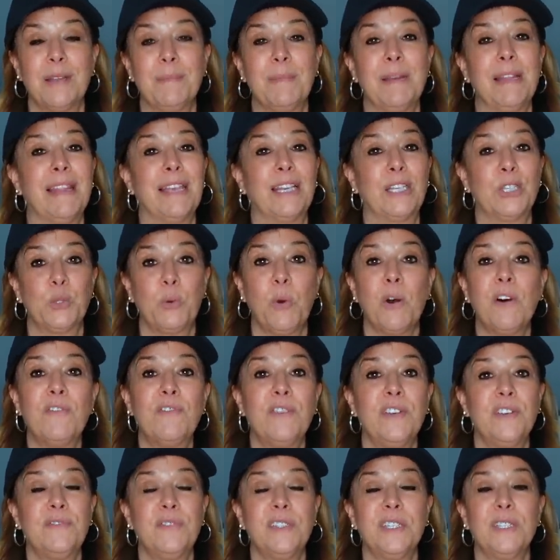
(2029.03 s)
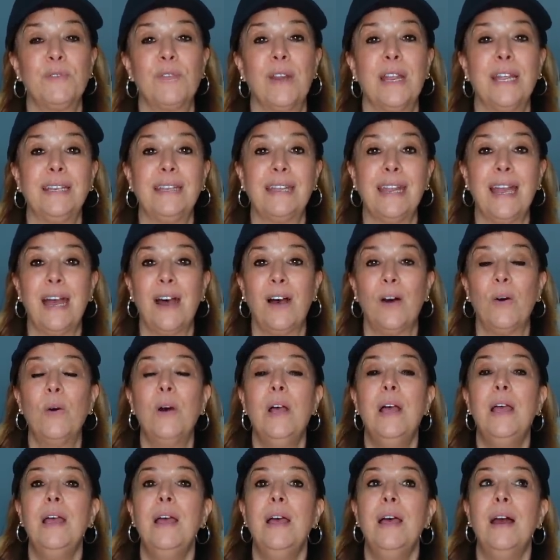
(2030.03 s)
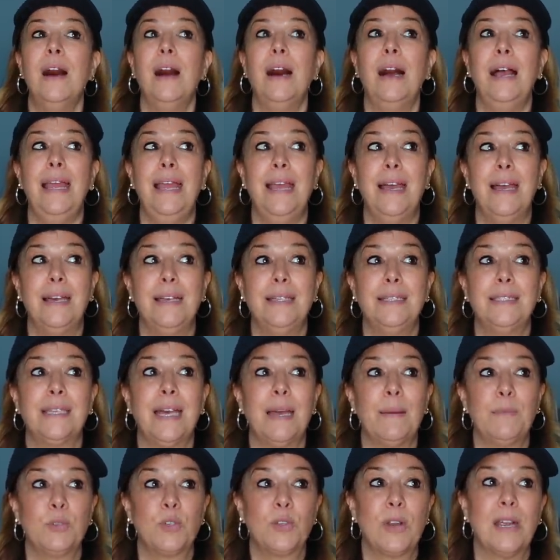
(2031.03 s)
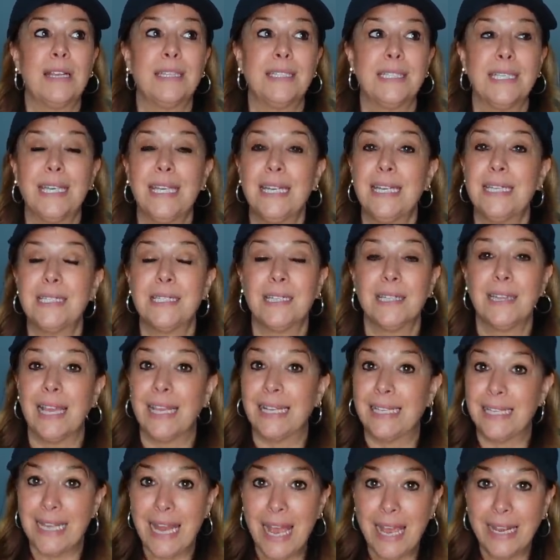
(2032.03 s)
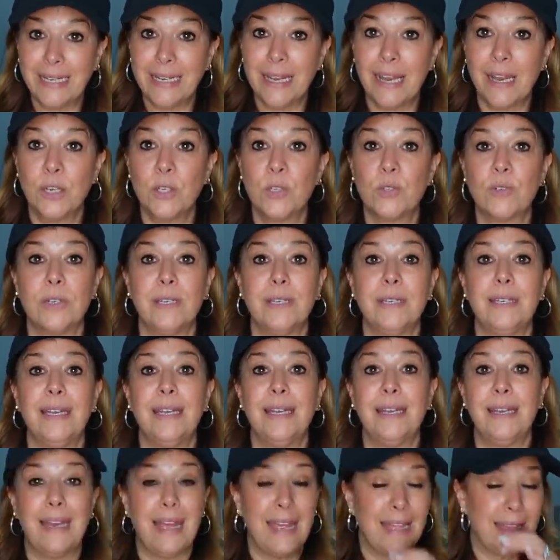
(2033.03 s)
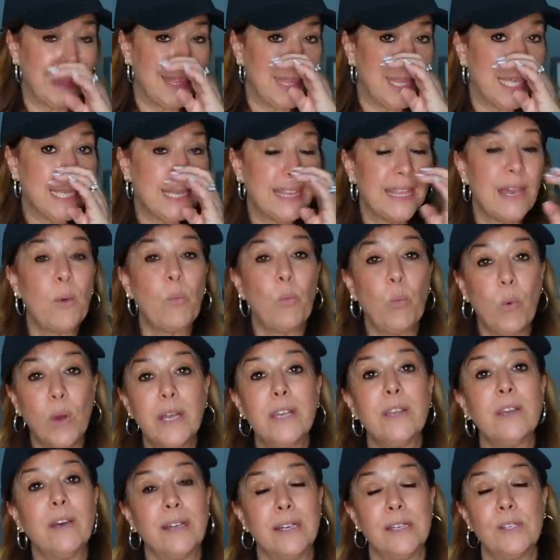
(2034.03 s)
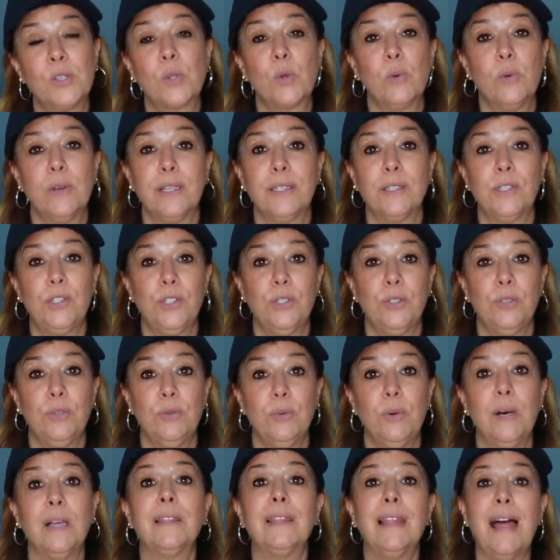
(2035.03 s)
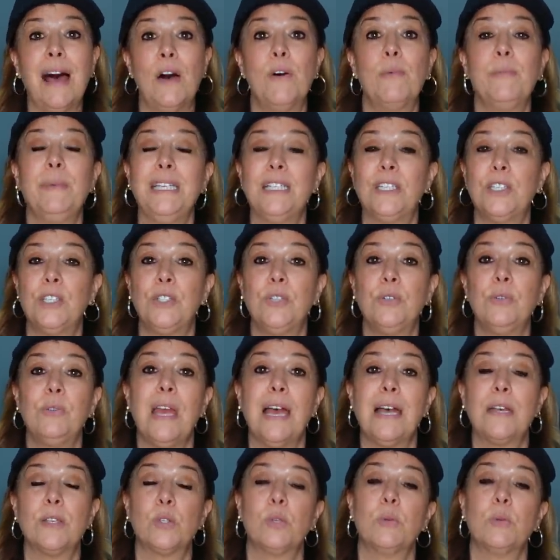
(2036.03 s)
I'm at like twelve fifty right now, and I'm trying to get it to like nine hundred, and I think that Whatnot is going to allow me to do that.